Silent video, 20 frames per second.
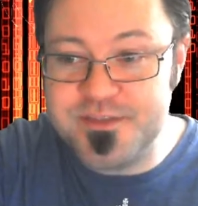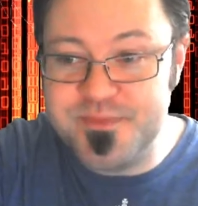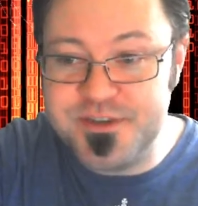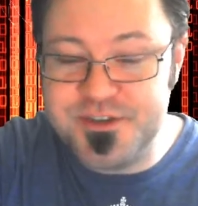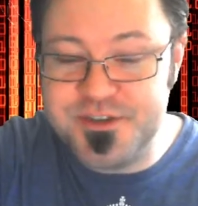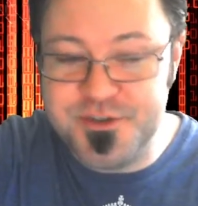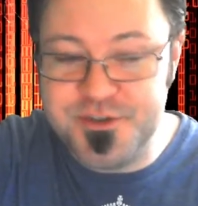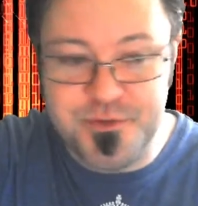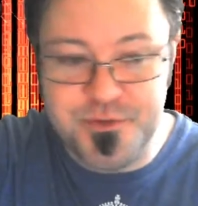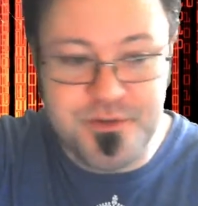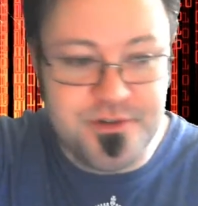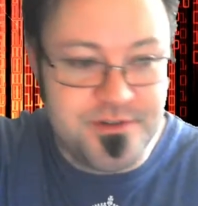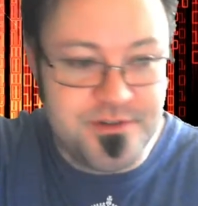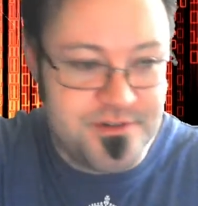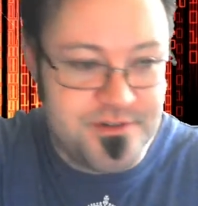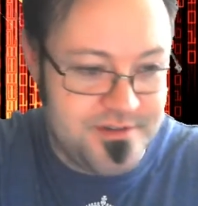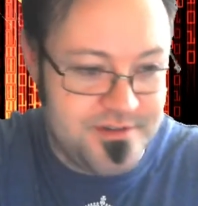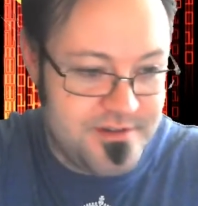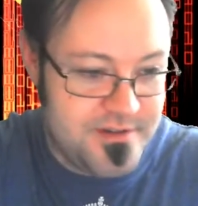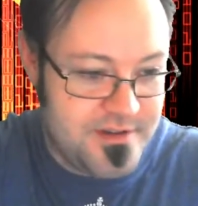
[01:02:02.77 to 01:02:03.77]
me to.
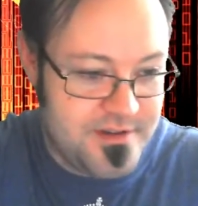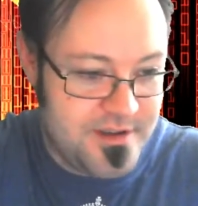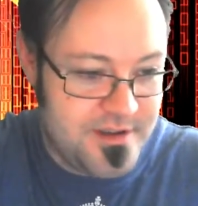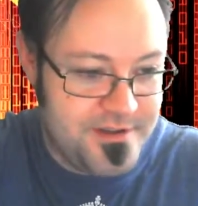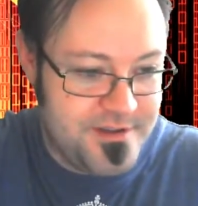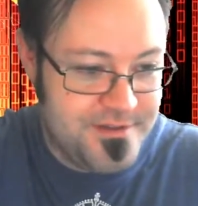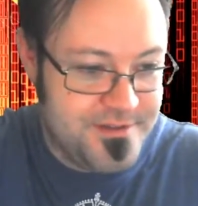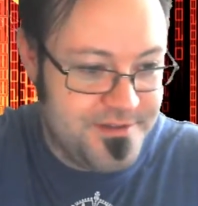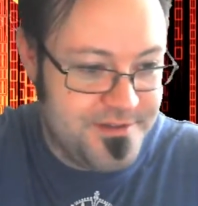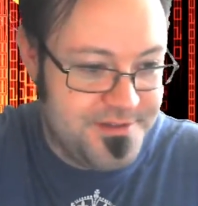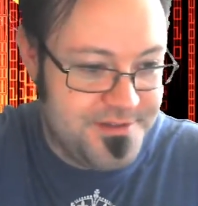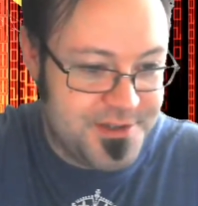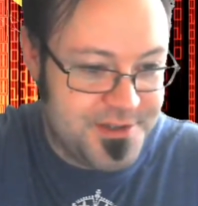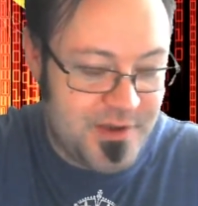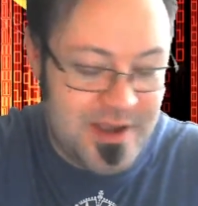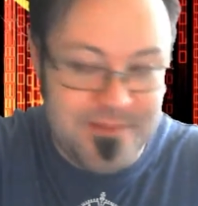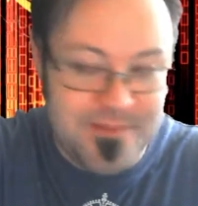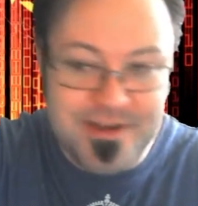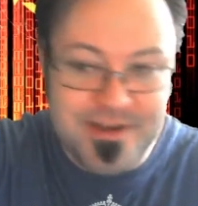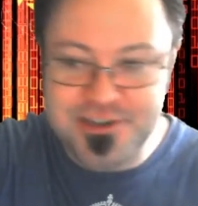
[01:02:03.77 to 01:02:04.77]
So
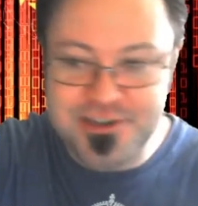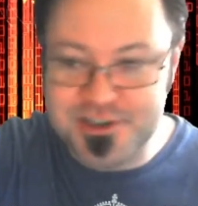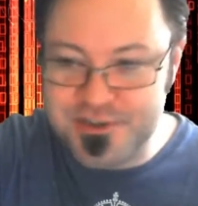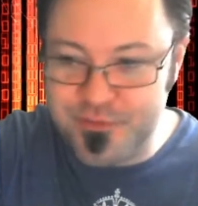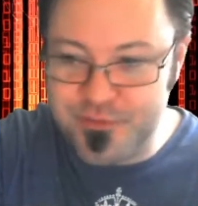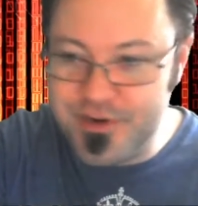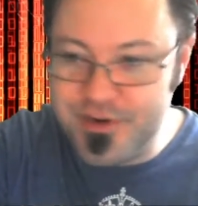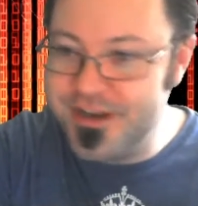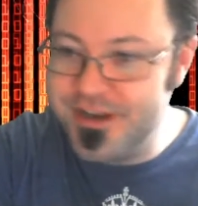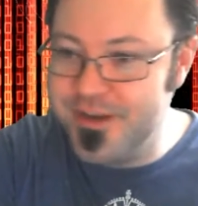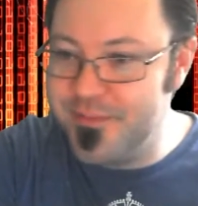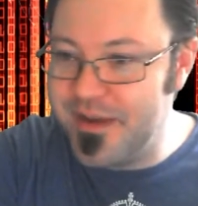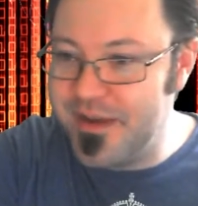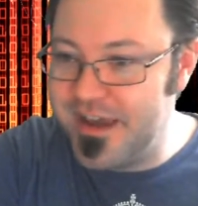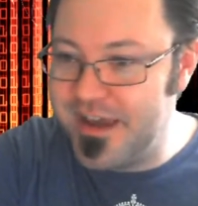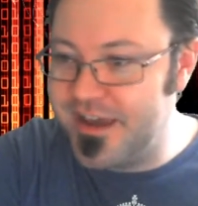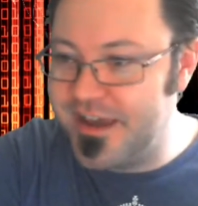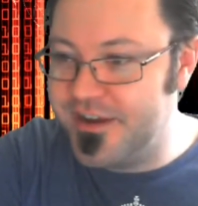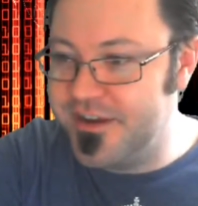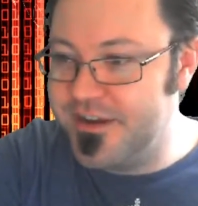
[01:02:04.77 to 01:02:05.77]
I might just read in my
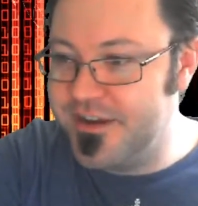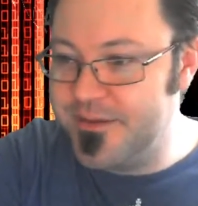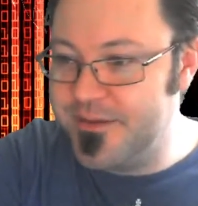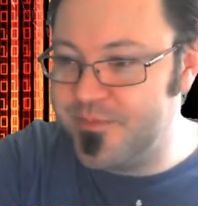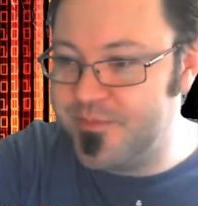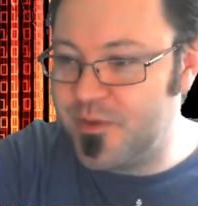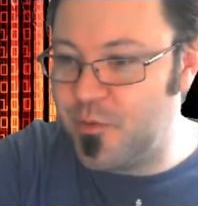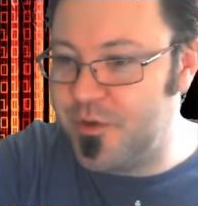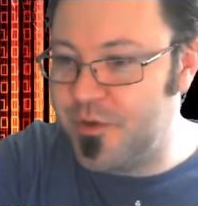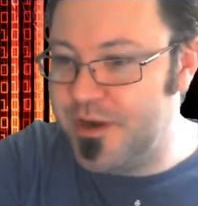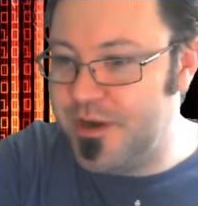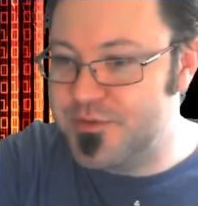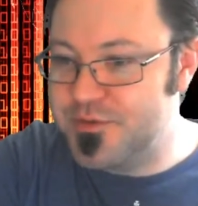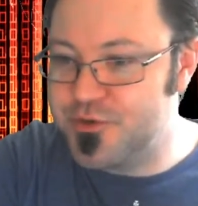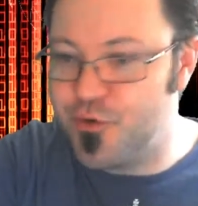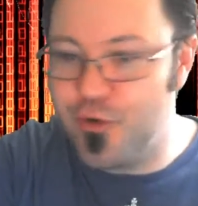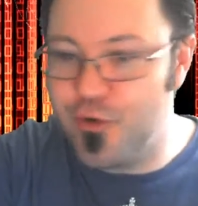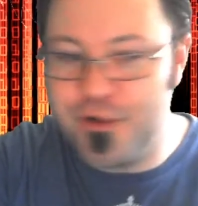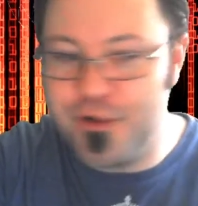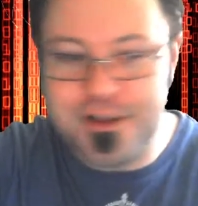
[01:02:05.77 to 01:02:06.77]
head when I'm
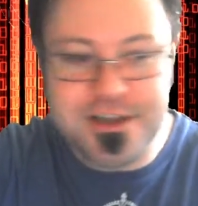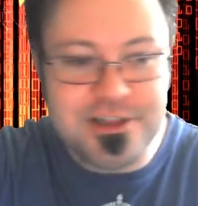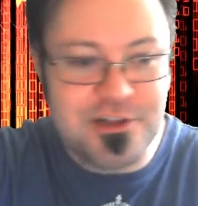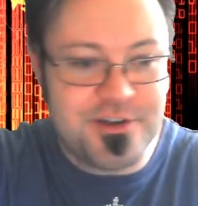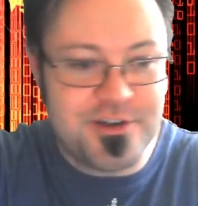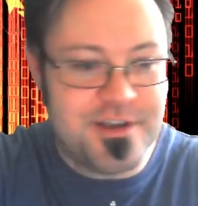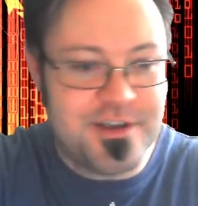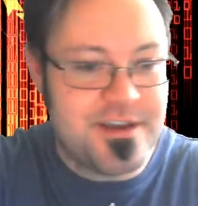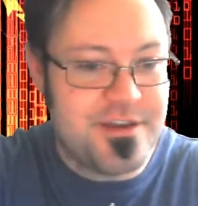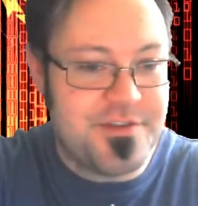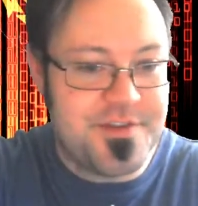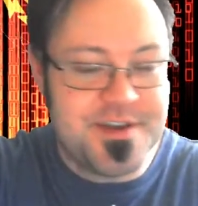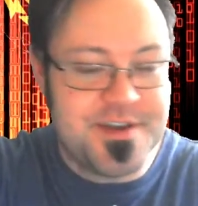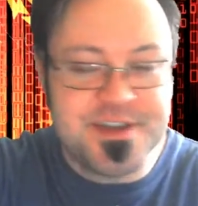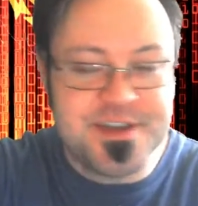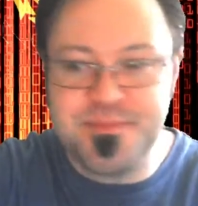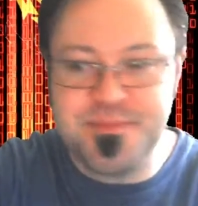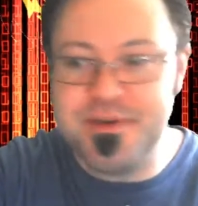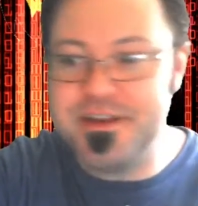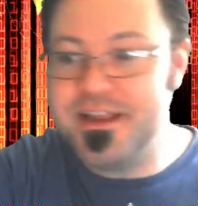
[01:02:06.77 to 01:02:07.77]
scrolling and looking at
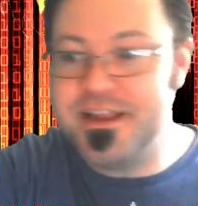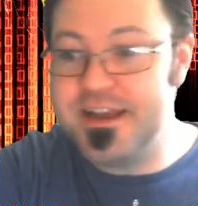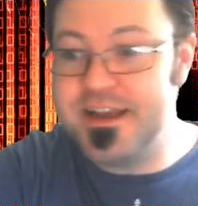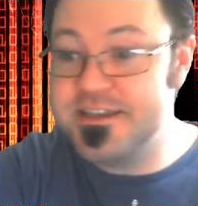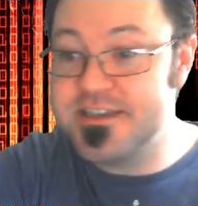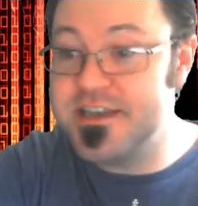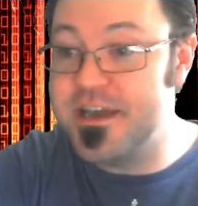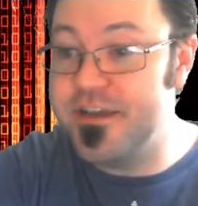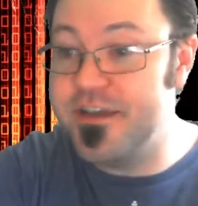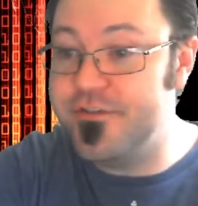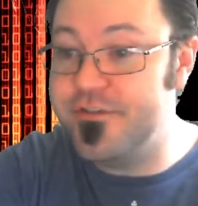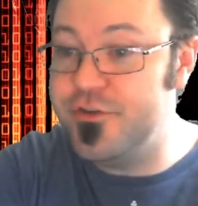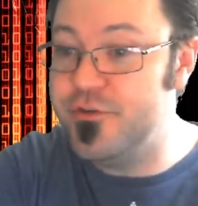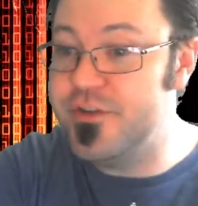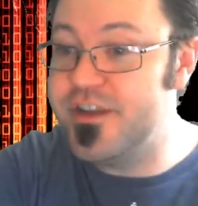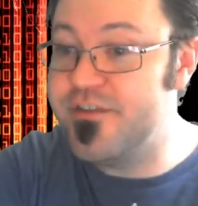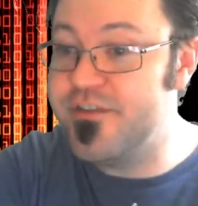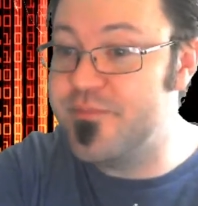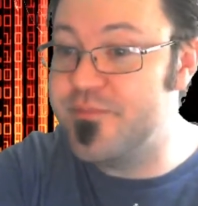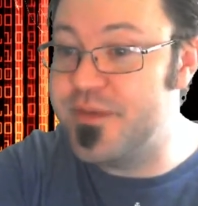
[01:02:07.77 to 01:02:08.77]
things, but like I say, if you
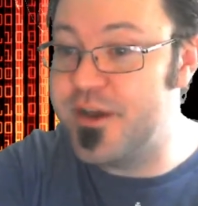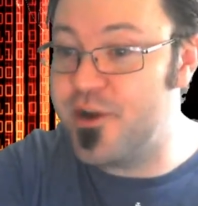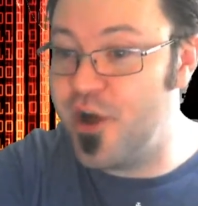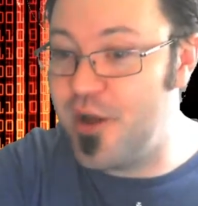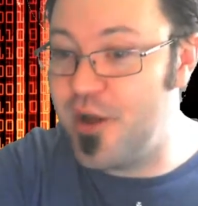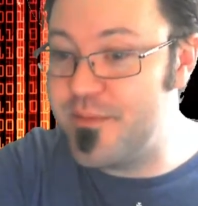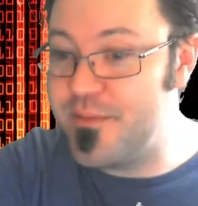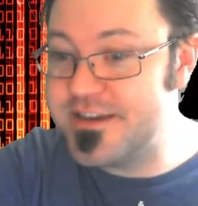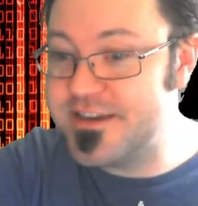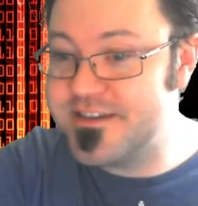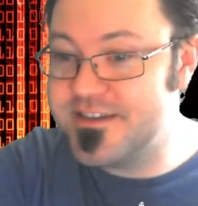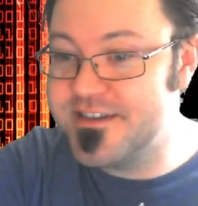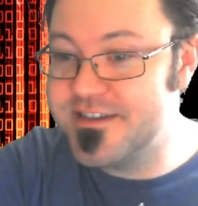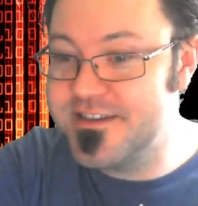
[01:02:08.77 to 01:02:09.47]
leave me a comment